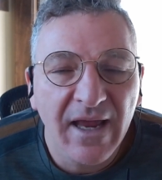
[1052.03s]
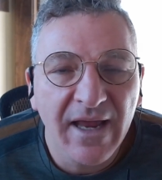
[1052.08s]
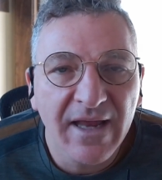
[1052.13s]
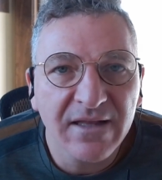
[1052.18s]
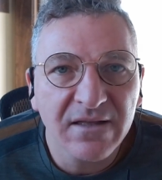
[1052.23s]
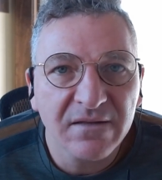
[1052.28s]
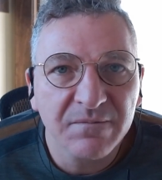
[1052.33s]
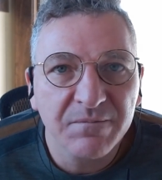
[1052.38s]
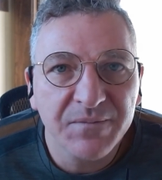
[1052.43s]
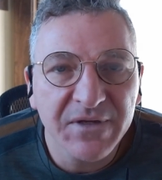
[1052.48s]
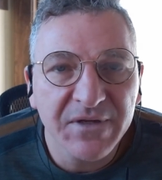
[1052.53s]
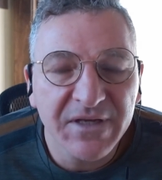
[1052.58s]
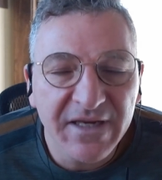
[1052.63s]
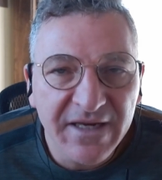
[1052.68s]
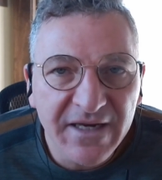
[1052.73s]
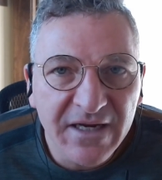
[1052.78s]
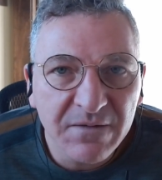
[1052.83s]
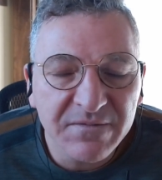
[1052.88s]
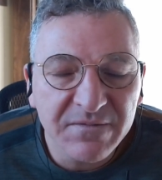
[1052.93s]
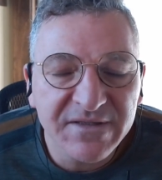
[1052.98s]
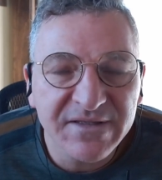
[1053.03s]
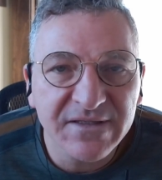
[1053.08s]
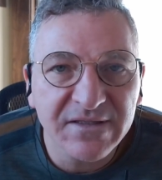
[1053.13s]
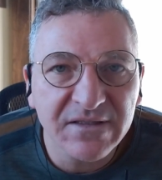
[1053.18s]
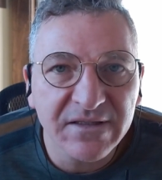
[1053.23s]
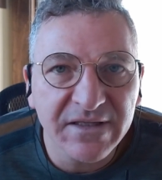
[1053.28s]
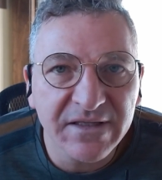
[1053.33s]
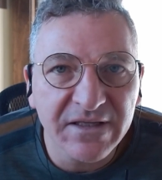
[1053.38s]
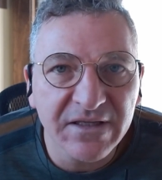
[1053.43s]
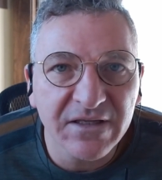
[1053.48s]
and being able to
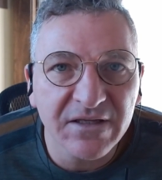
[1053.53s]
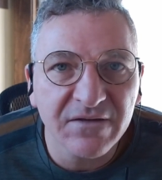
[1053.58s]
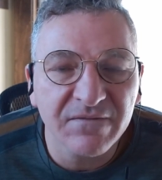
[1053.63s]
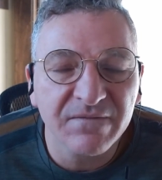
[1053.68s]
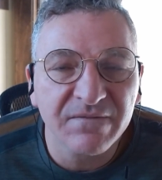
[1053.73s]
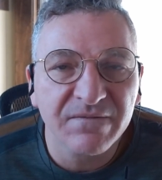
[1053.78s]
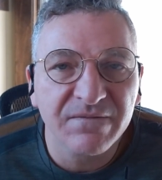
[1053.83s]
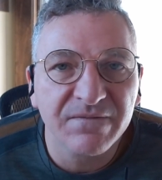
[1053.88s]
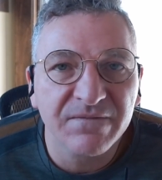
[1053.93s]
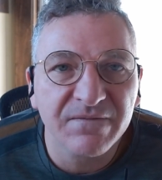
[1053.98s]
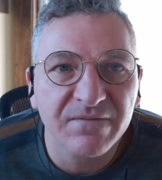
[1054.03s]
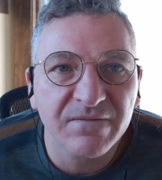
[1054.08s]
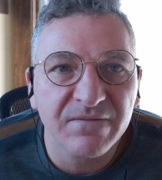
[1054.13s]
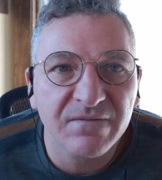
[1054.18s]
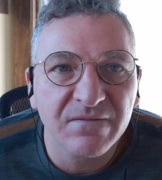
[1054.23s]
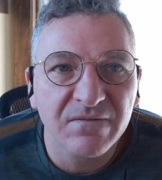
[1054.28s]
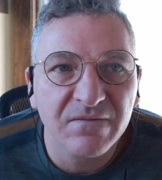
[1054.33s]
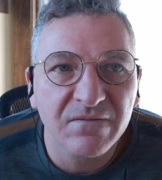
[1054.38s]
leave